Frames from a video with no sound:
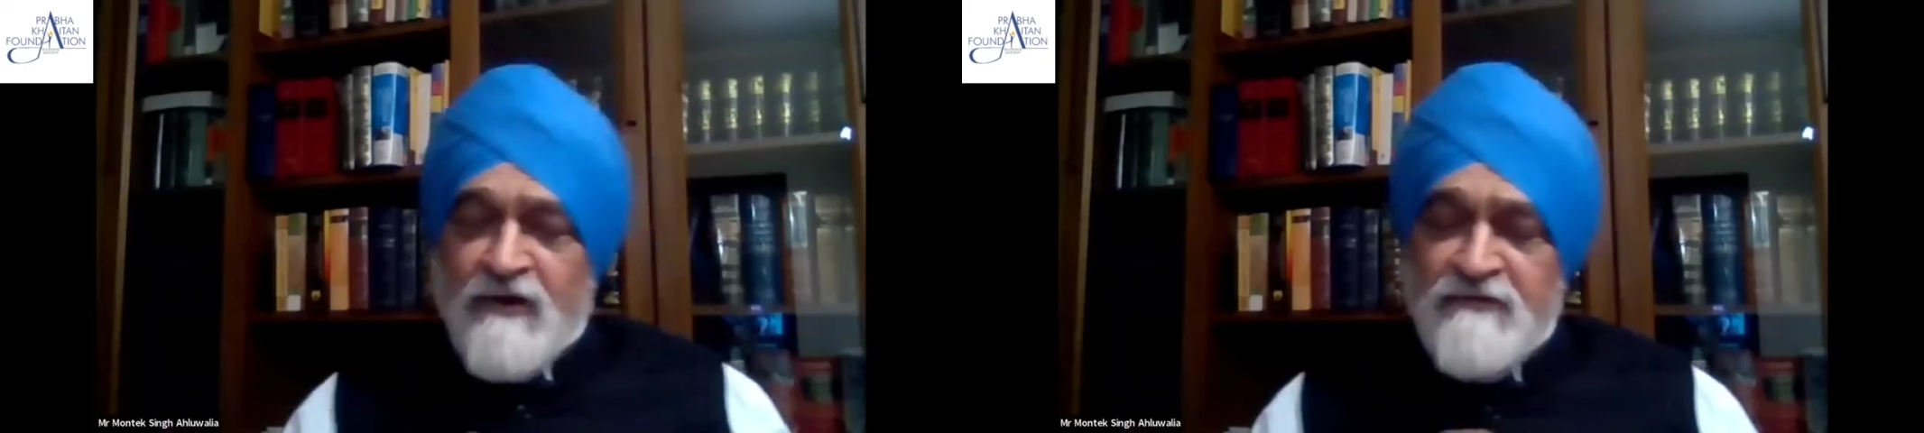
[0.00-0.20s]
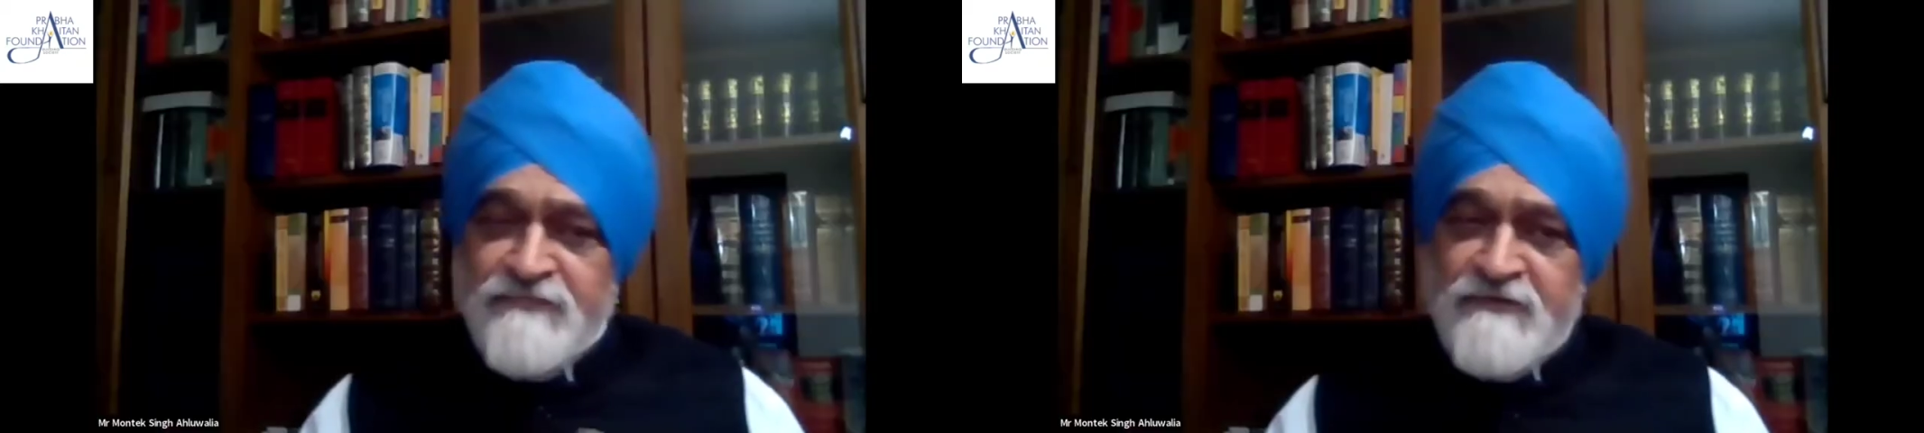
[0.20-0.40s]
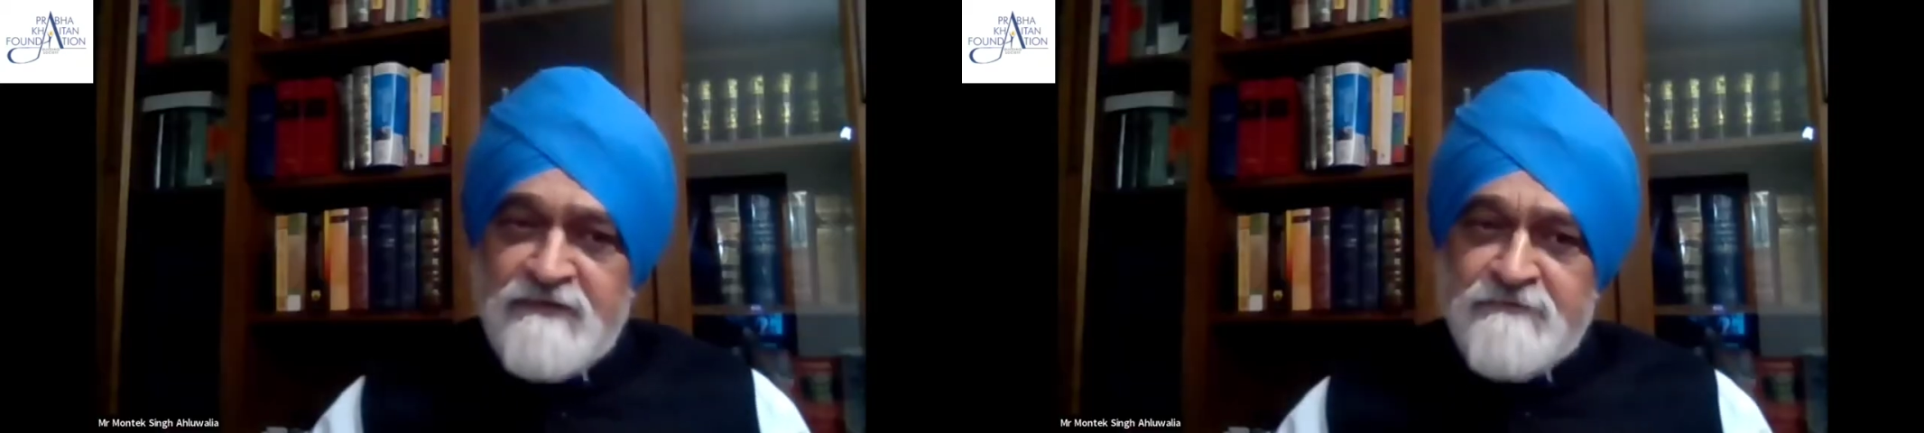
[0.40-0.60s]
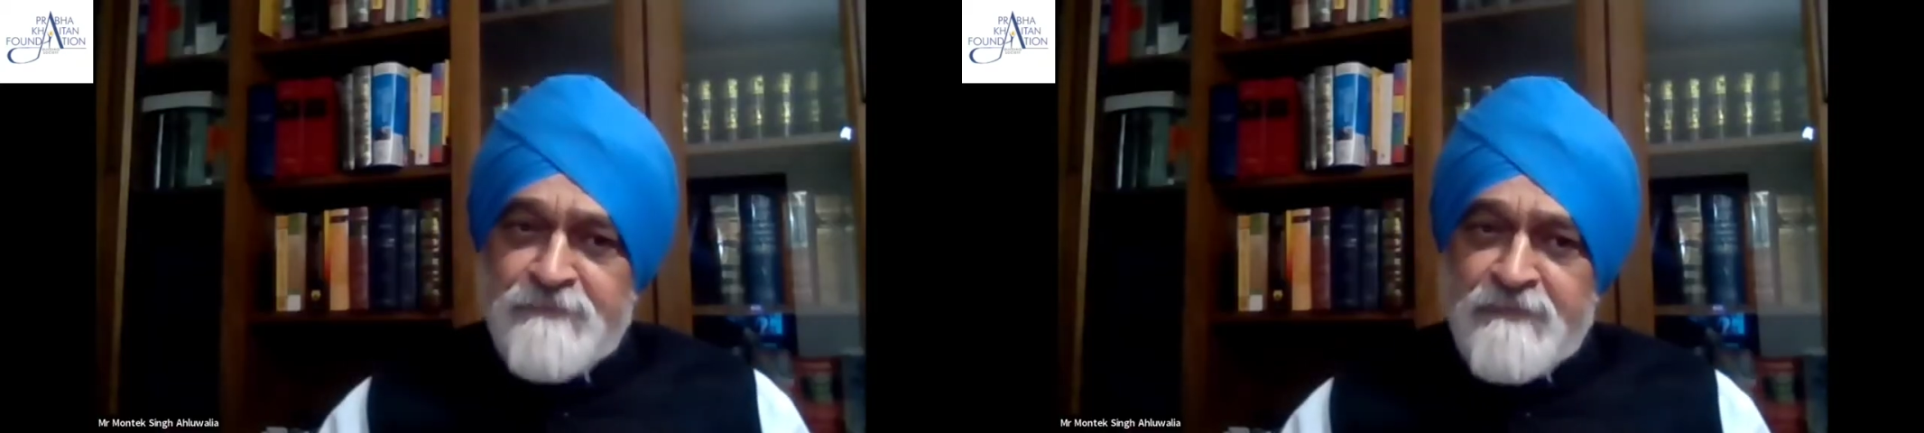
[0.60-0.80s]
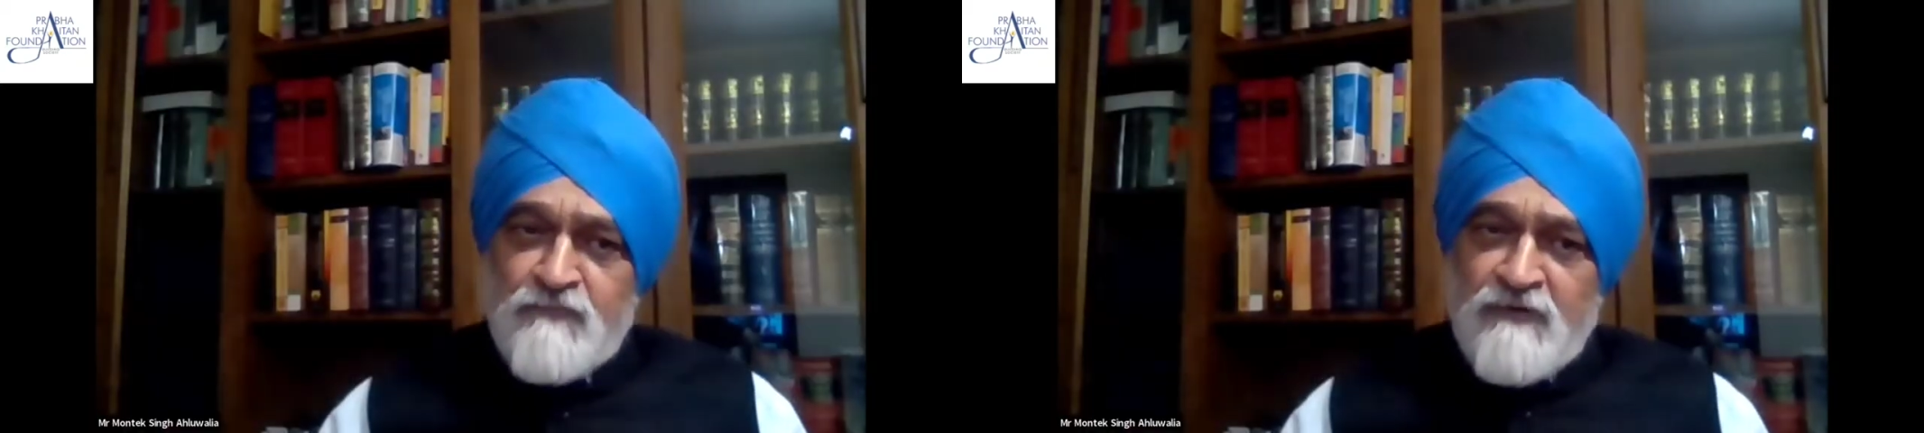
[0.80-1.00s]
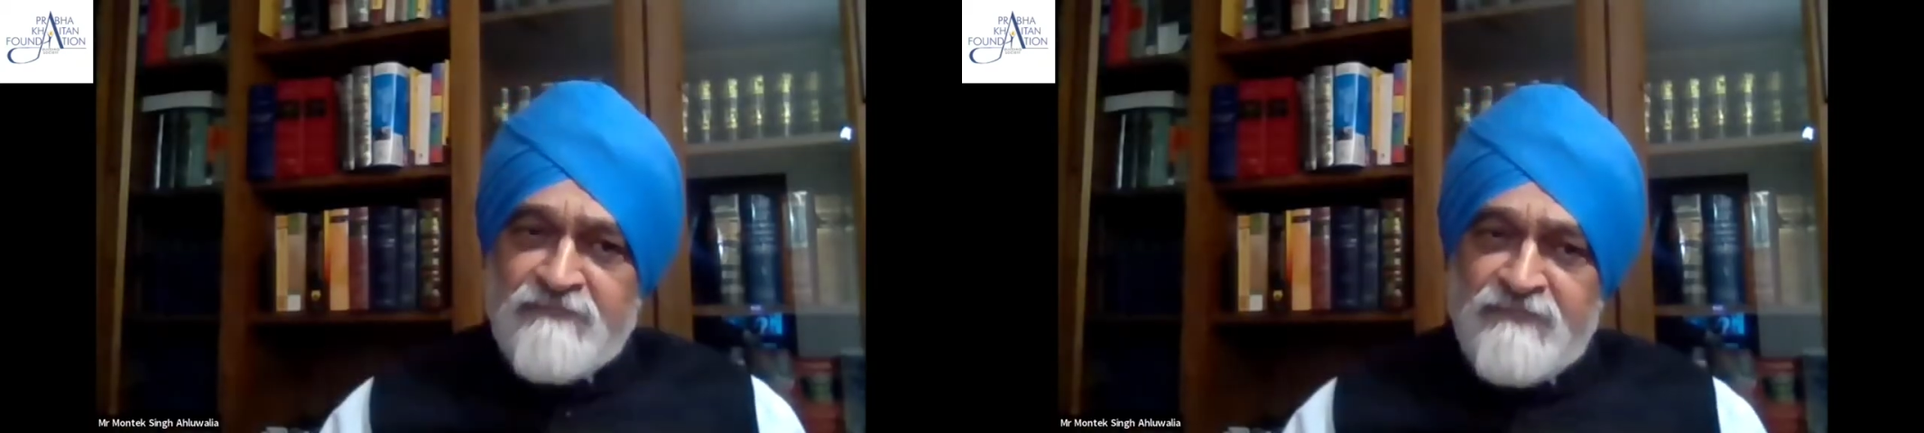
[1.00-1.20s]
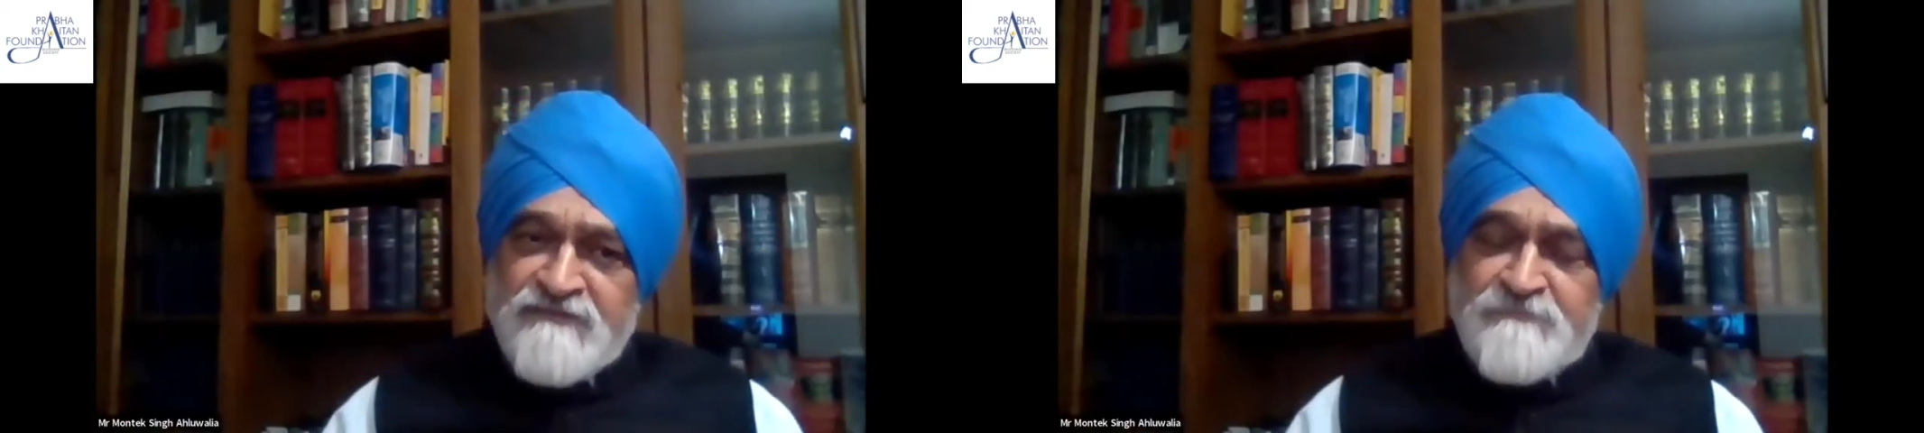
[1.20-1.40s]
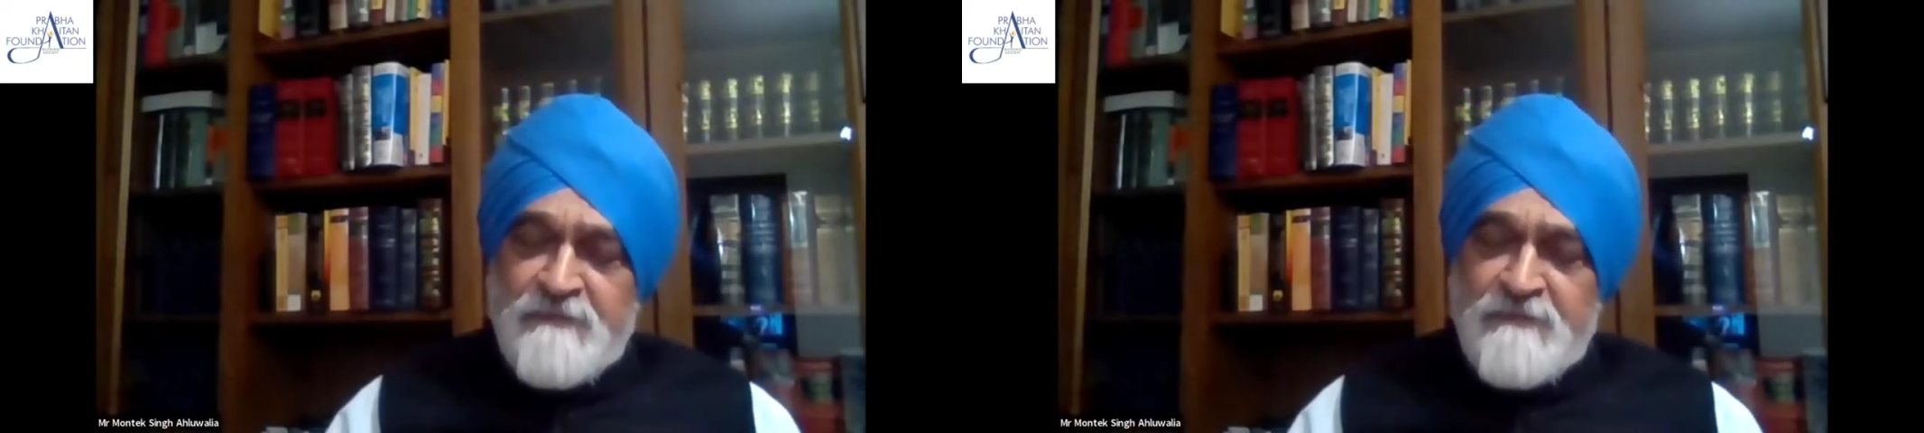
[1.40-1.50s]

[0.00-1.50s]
of the things